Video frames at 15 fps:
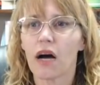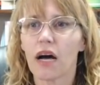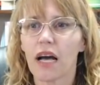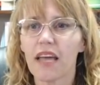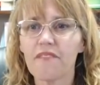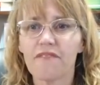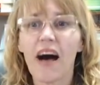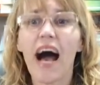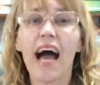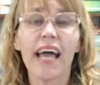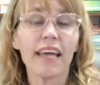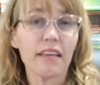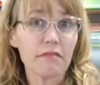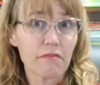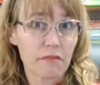If
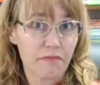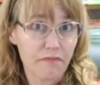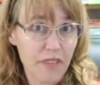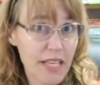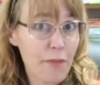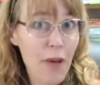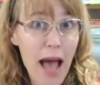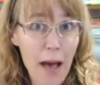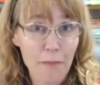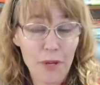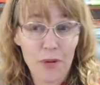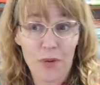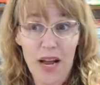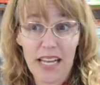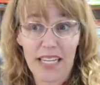I am
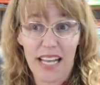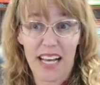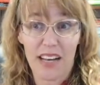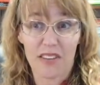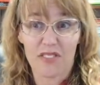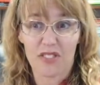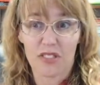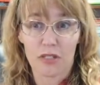happy right now,